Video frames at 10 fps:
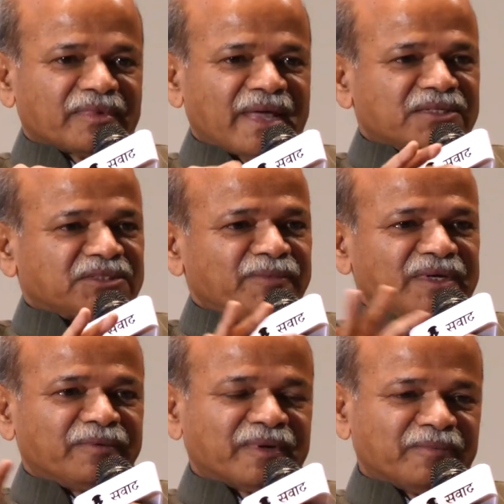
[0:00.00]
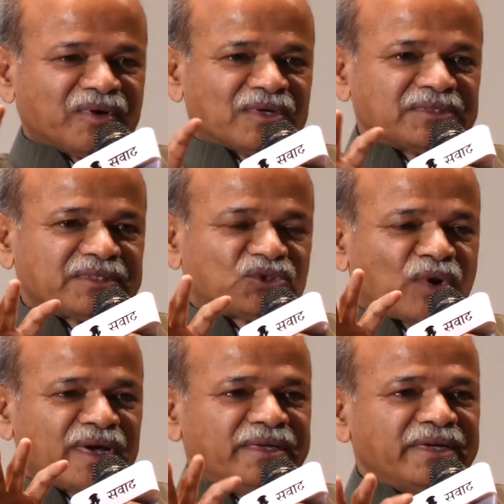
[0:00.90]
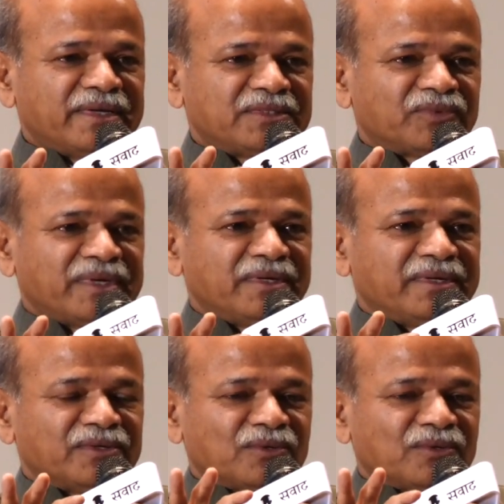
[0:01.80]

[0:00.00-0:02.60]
extremely difficult because the soil here is very,